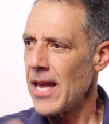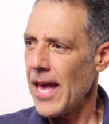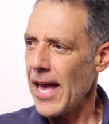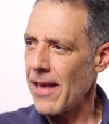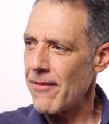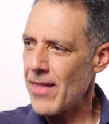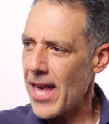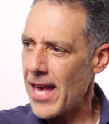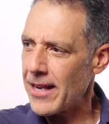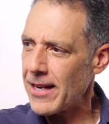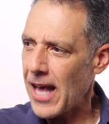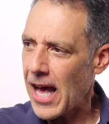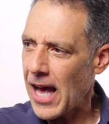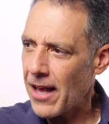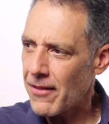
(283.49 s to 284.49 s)
And then
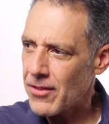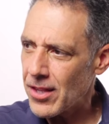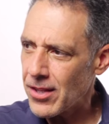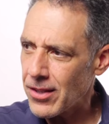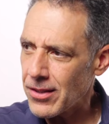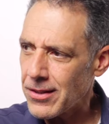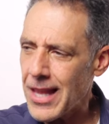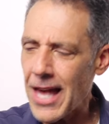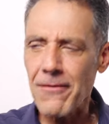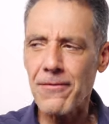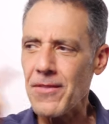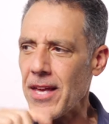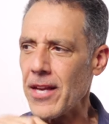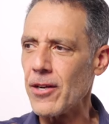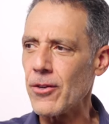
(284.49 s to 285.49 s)
on the left
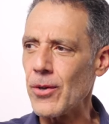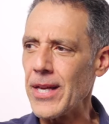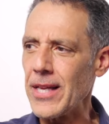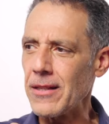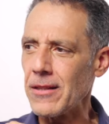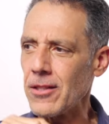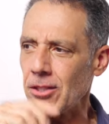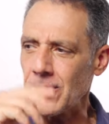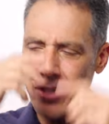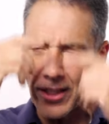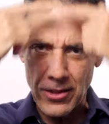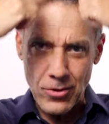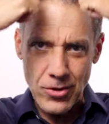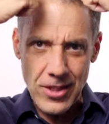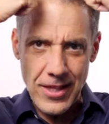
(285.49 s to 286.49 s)
there, it looks like
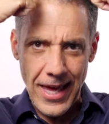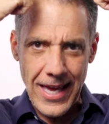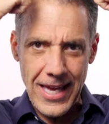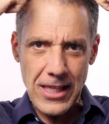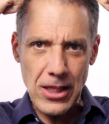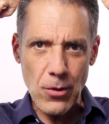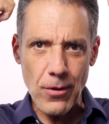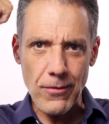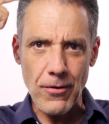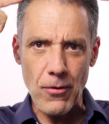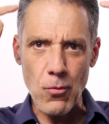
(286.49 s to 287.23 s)
you see the halo of a